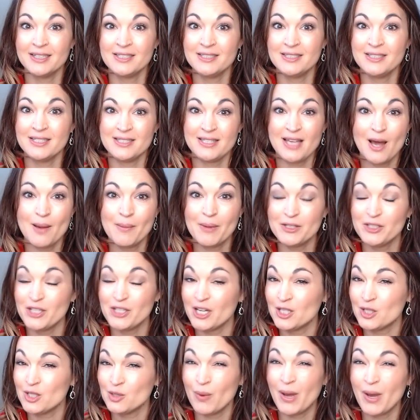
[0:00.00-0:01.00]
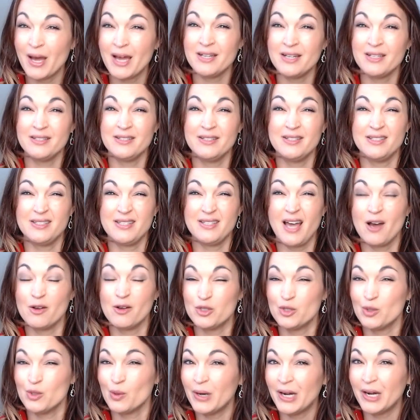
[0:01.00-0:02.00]
Does how much I sweat, does how
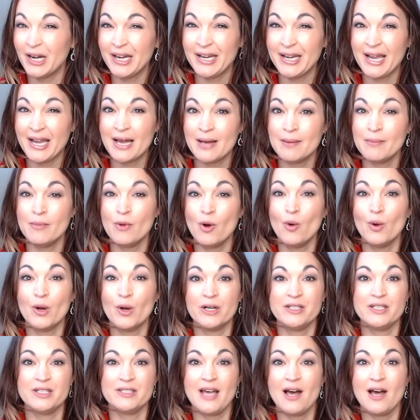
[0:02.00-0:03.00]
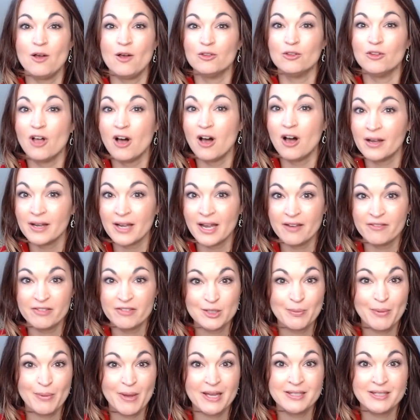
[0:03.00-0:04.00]
sore I am, or does how long I've
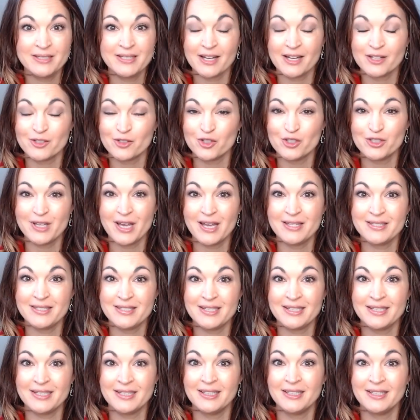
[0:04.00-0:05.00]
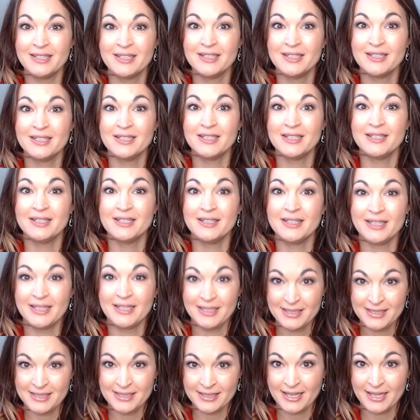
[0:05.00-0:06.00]
spent exercising
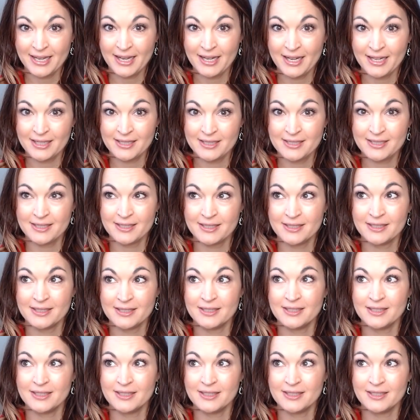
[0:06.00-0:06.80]
indicate